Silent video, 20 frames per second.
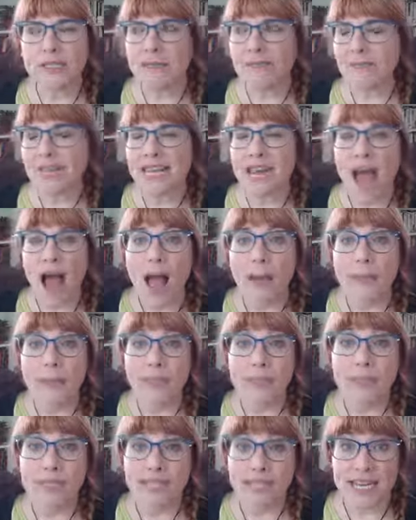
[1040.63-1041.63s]
an
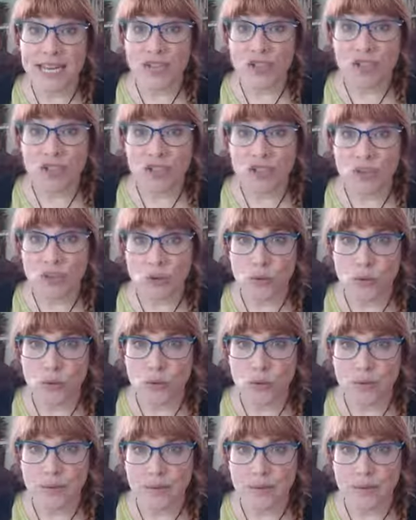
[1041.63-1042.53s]
optimization tool,